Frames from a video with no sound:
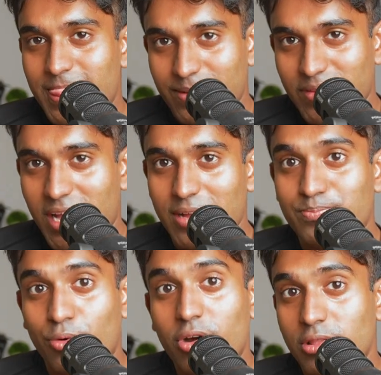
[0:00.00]
I
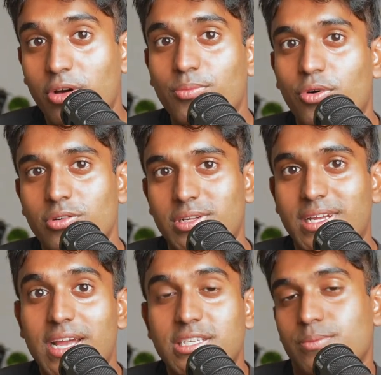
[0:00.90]
brought a lot more in
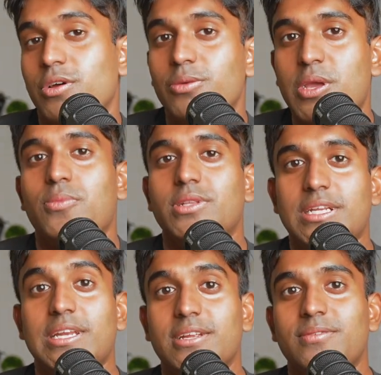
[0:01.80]
case some other people
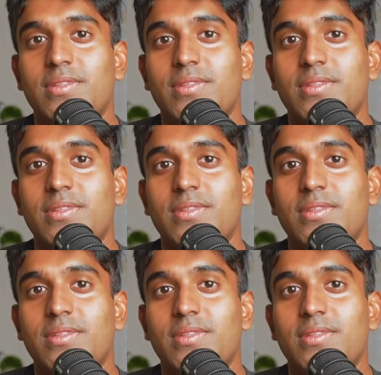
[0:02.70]
needed it.